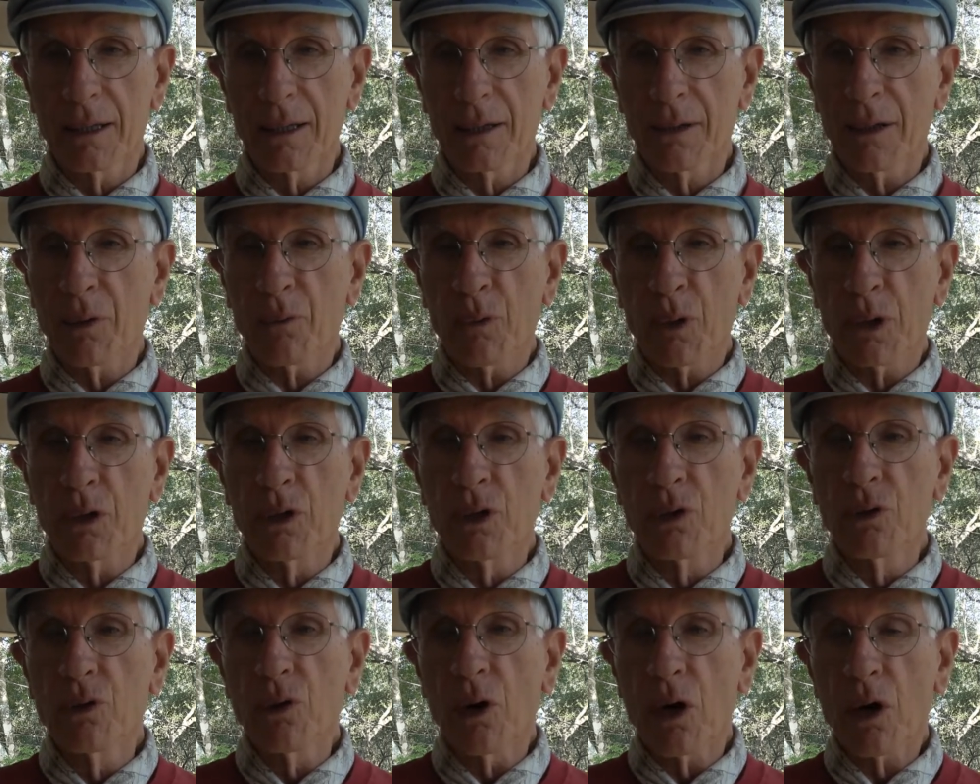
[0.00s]
we
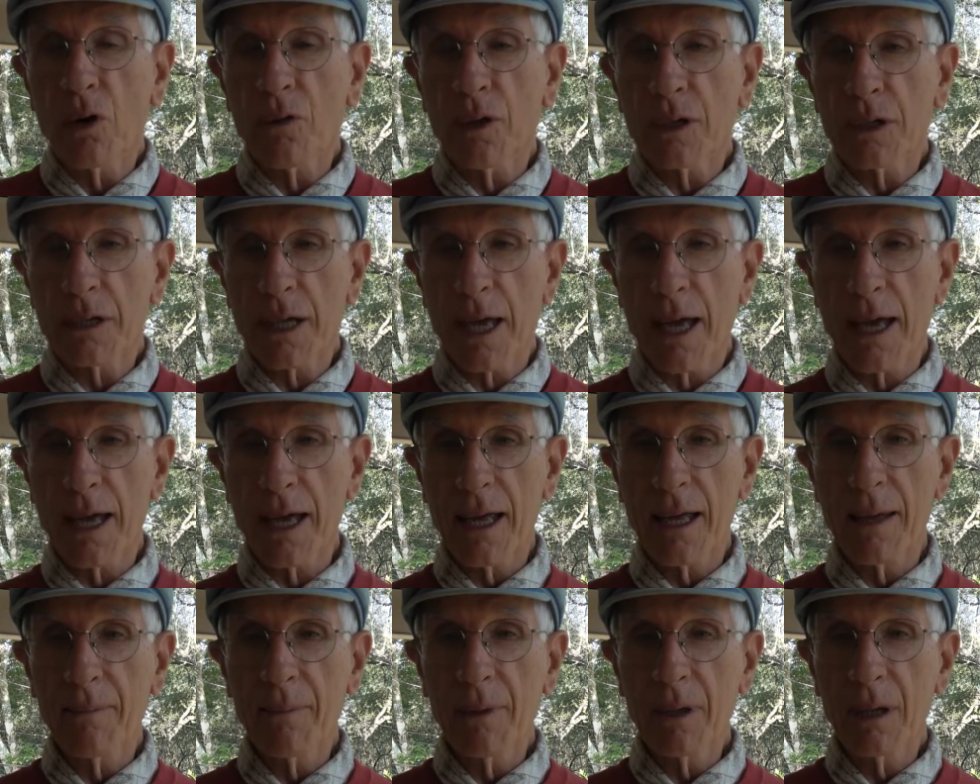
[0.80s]
do all the
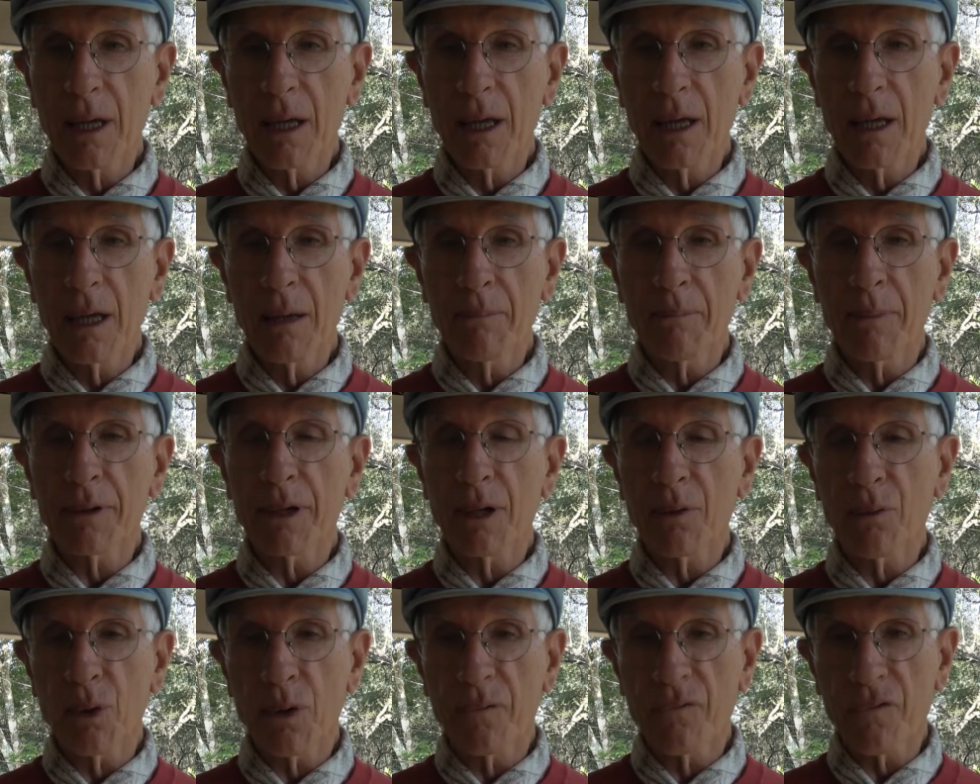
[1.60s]
time, but
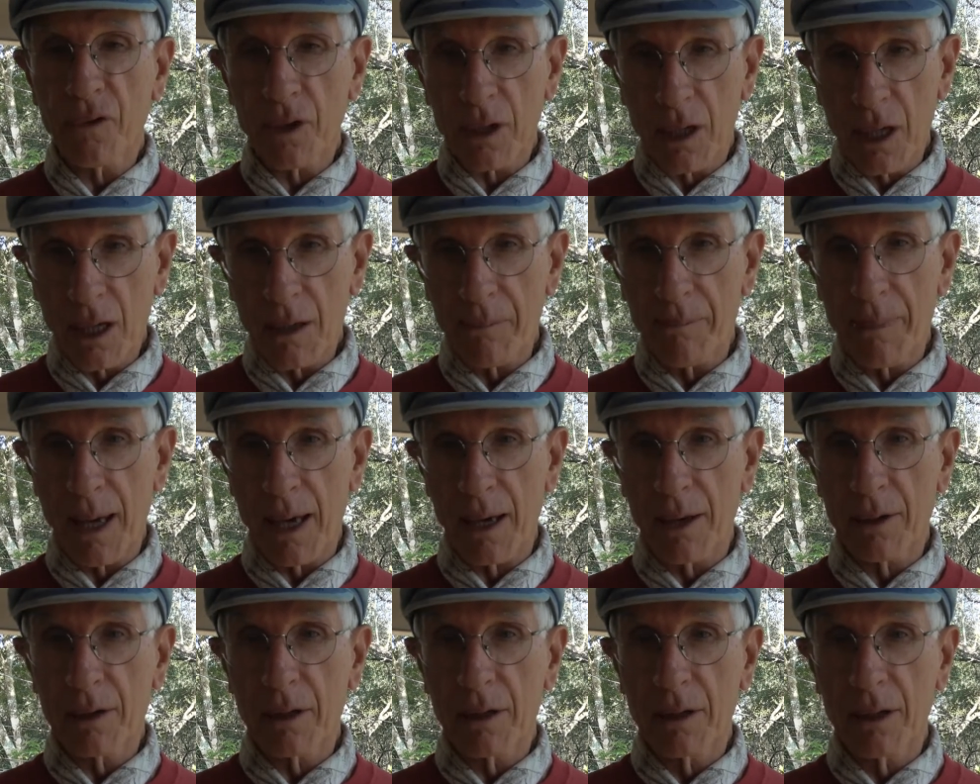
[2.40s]
that we forget
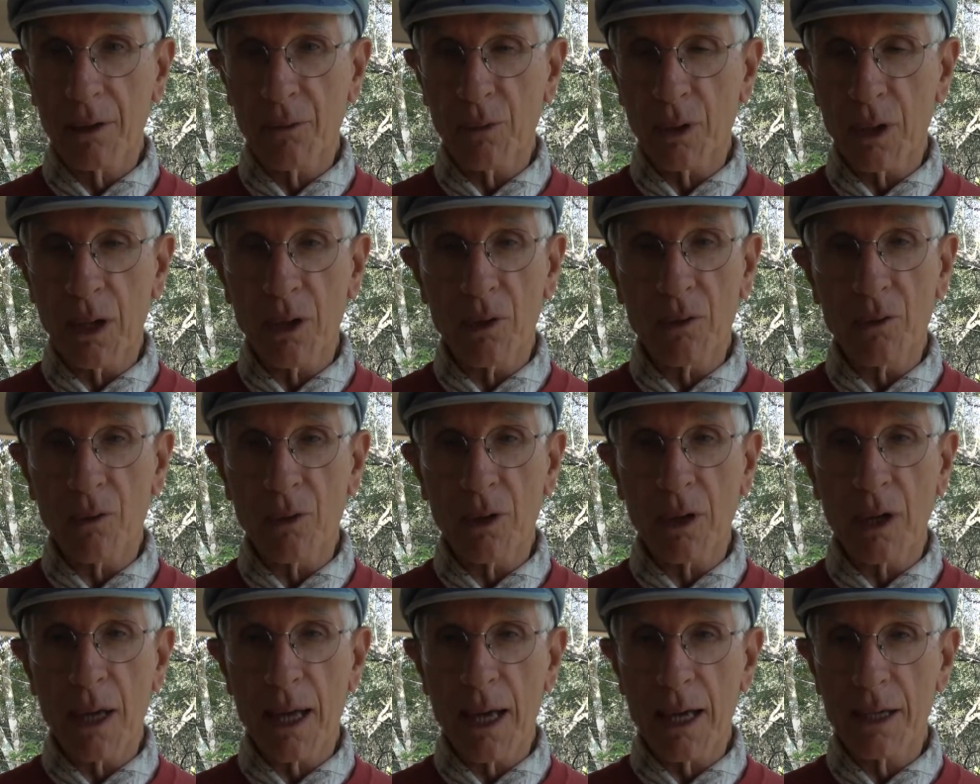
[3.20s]
about and we don't
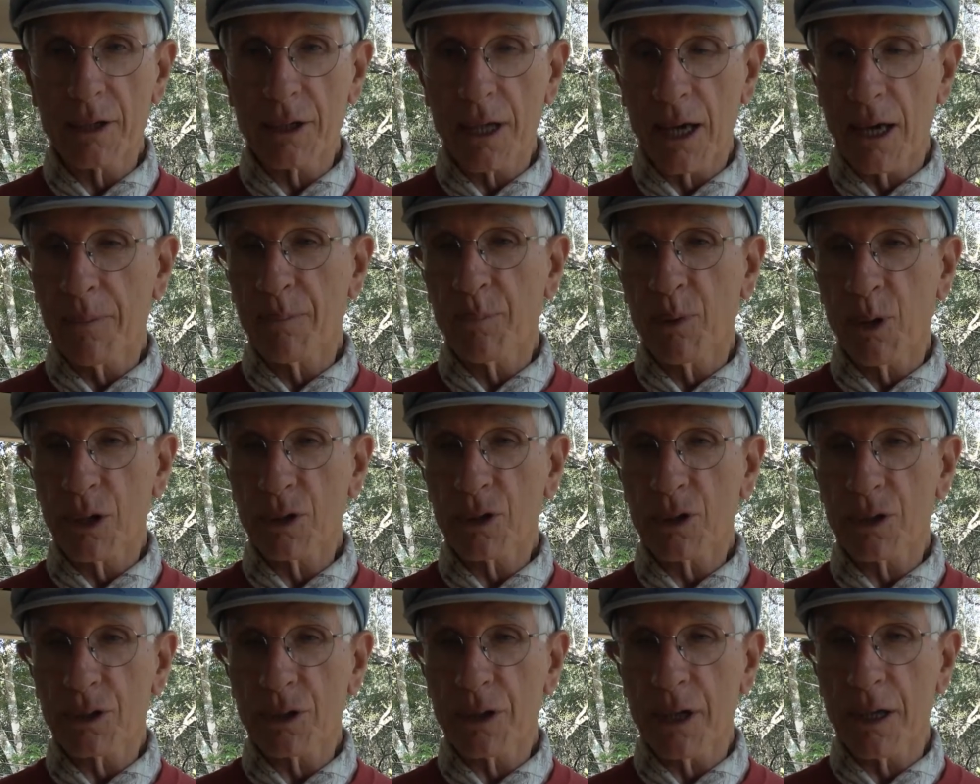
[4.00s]
realize how
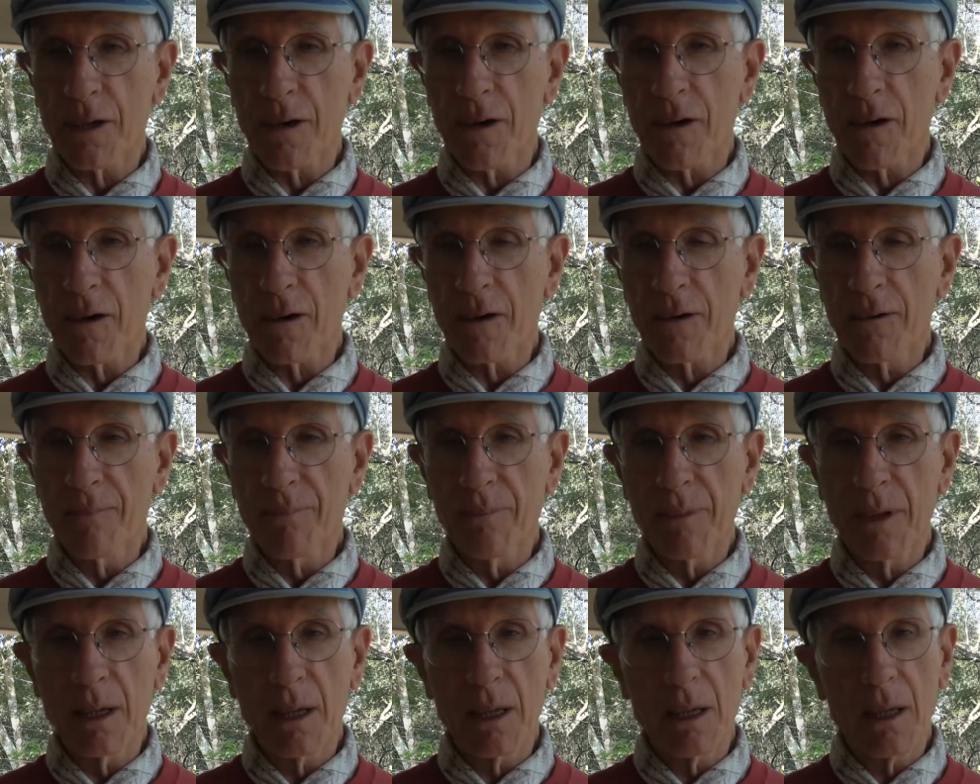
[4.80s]
precious they are,
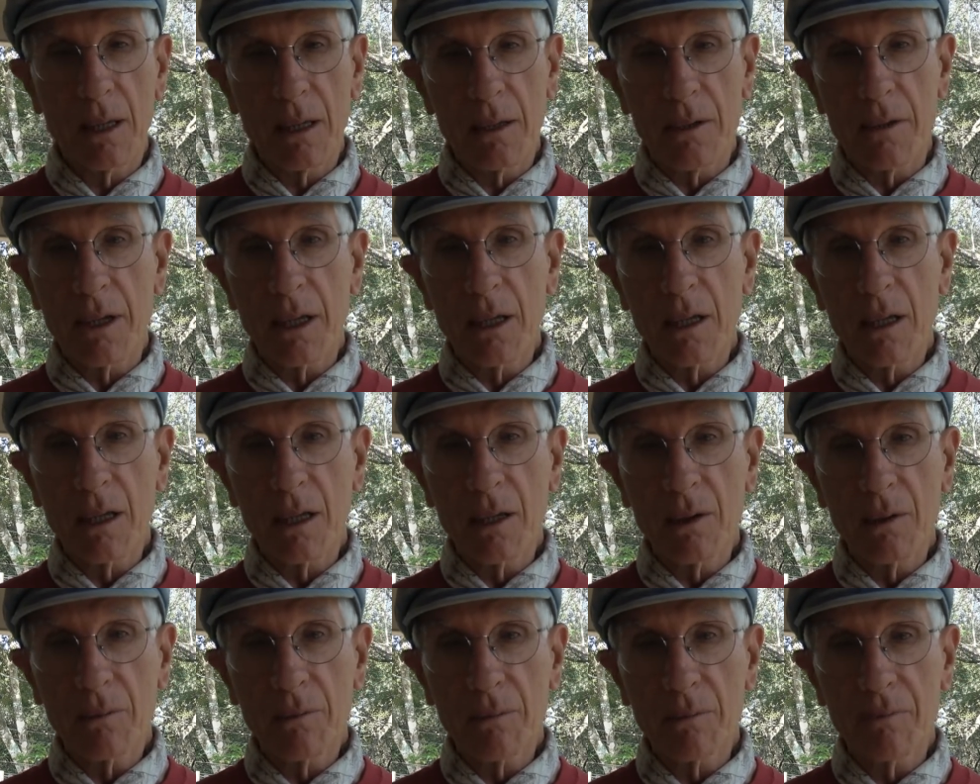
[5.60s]

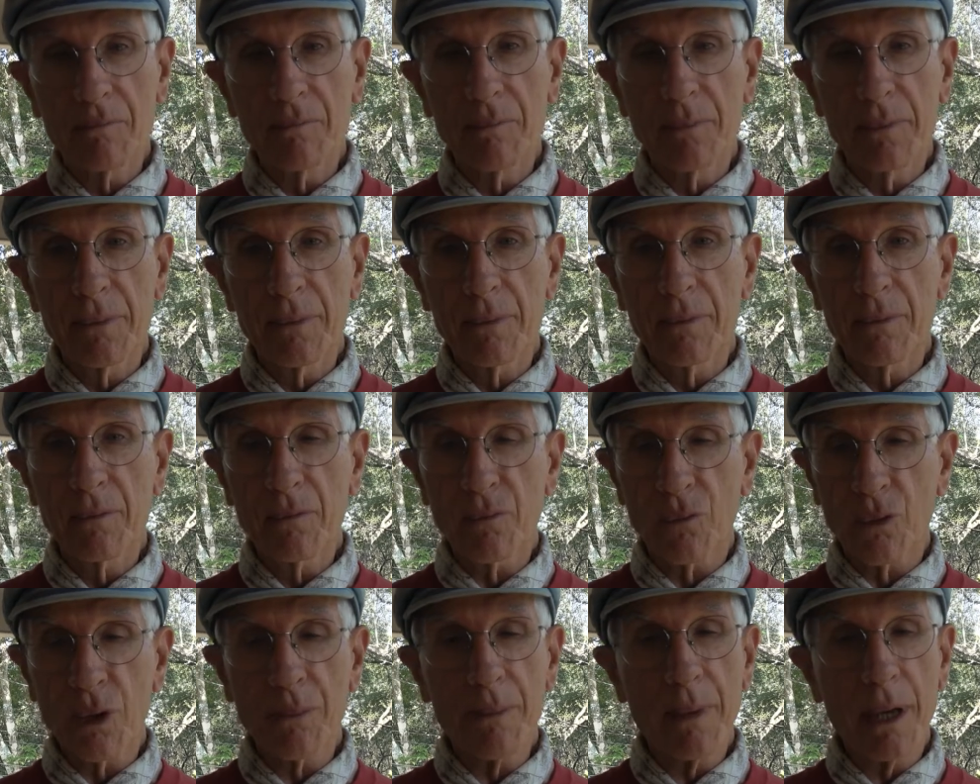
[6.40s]
then
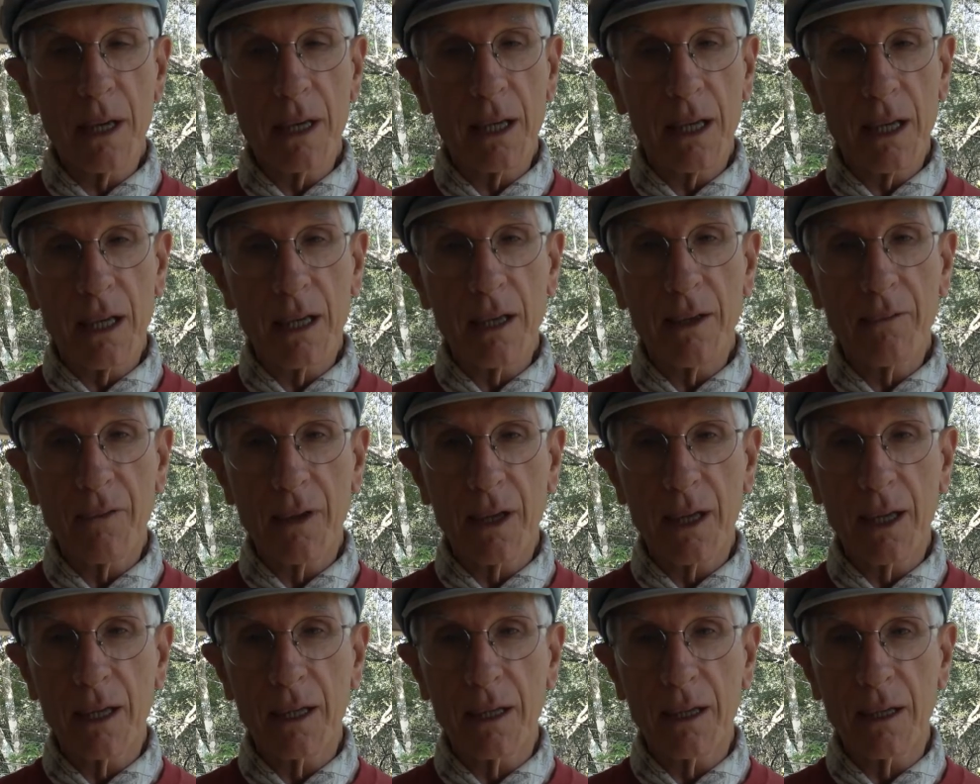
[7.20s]
we might have
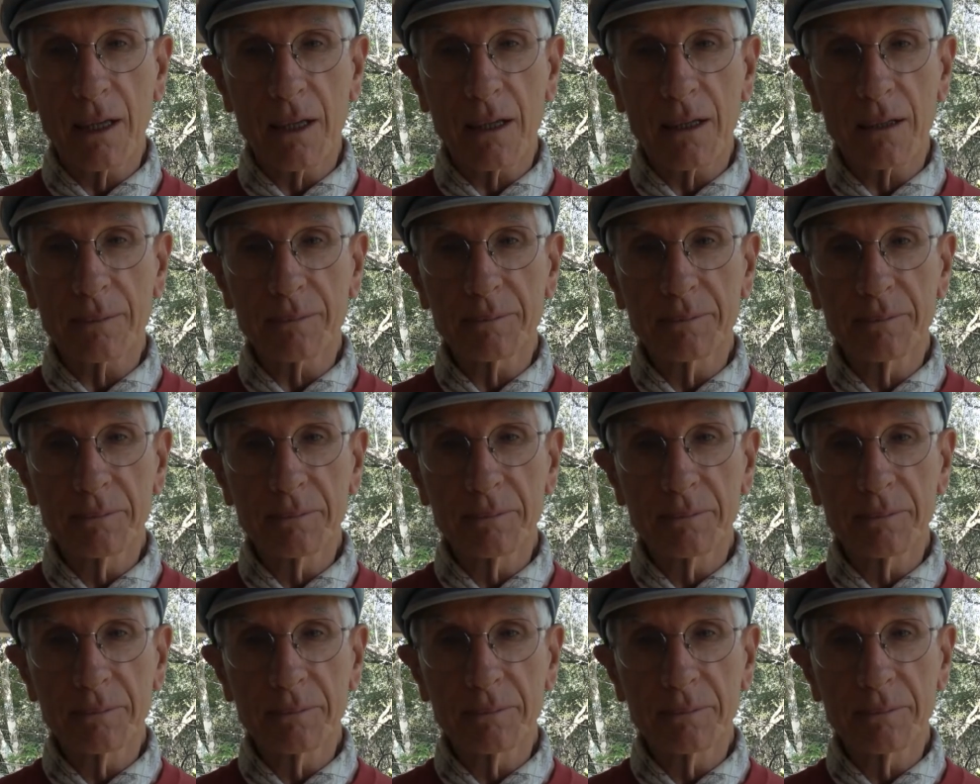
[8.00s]
a